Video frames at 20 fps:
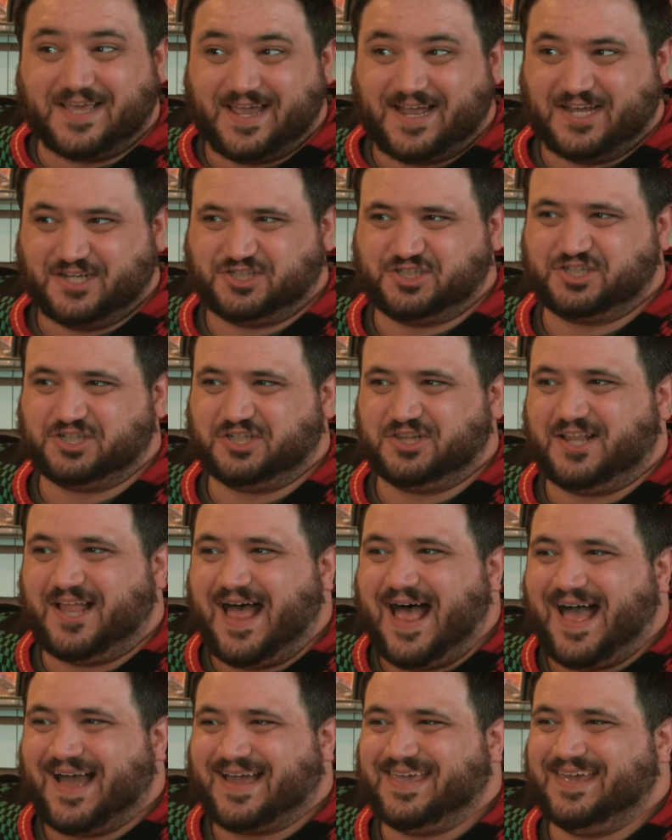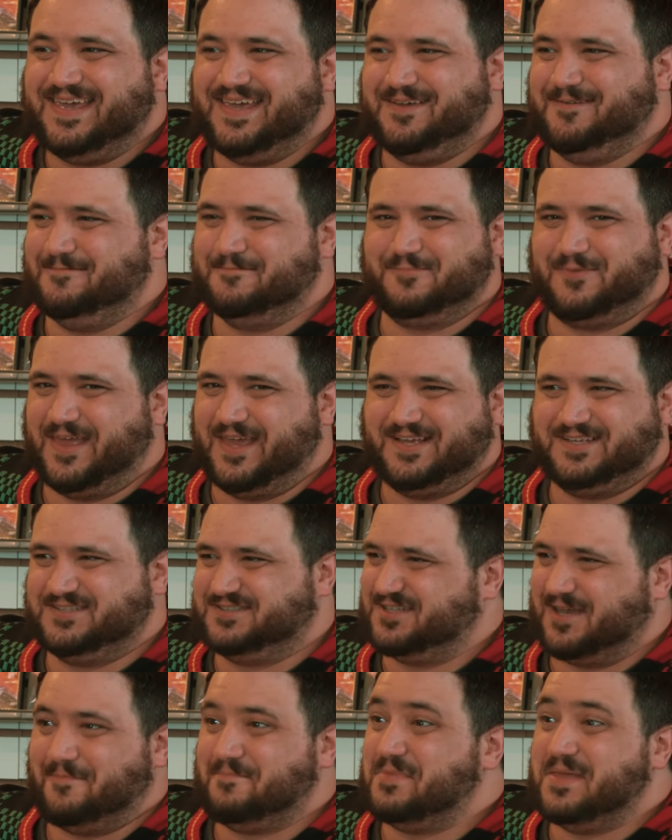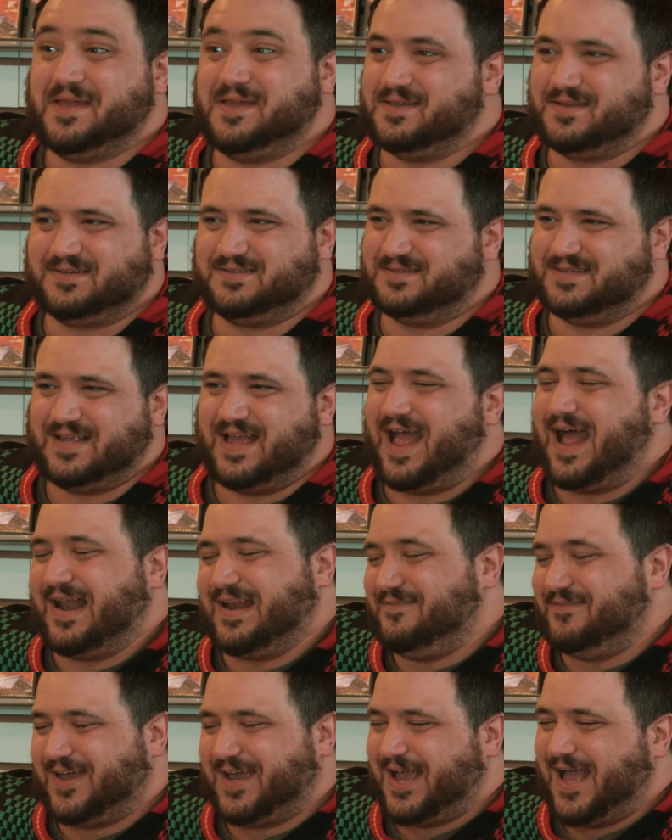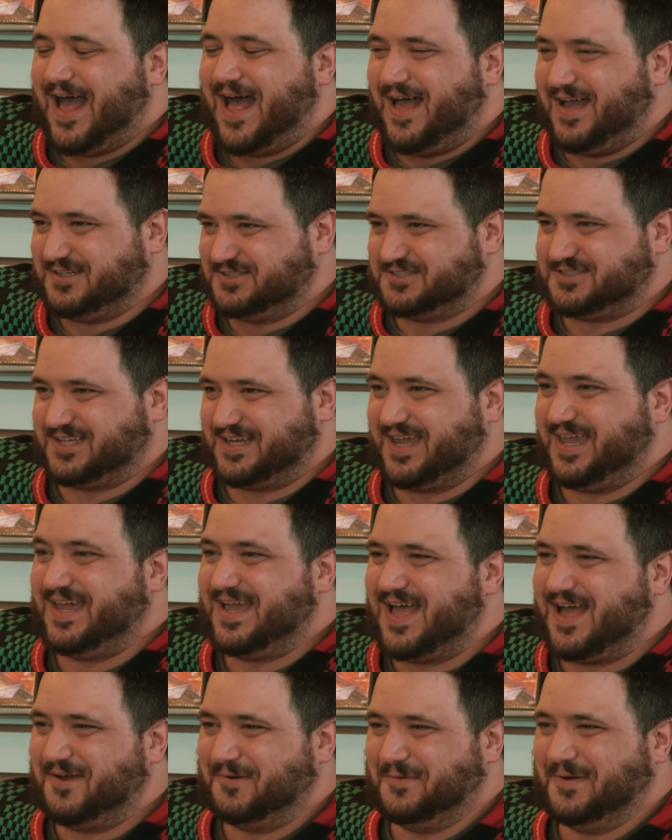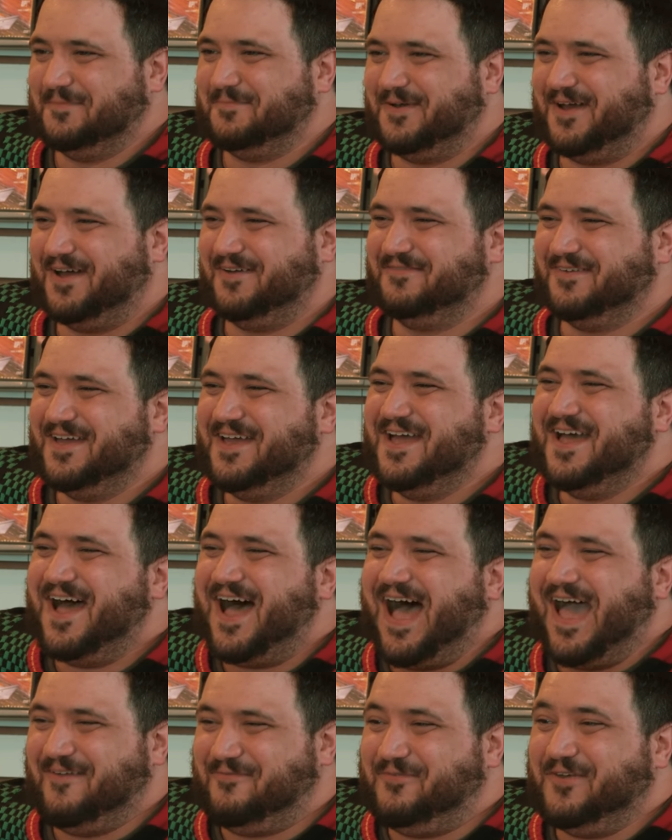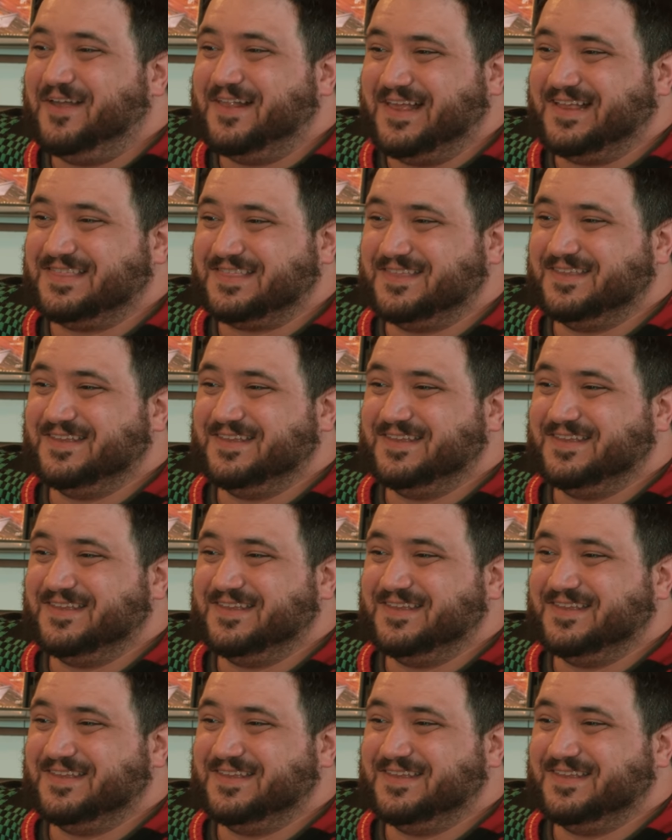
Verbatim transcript: like a schlocky, like something not even Kong, just a King Kong ripoff, I feel Some like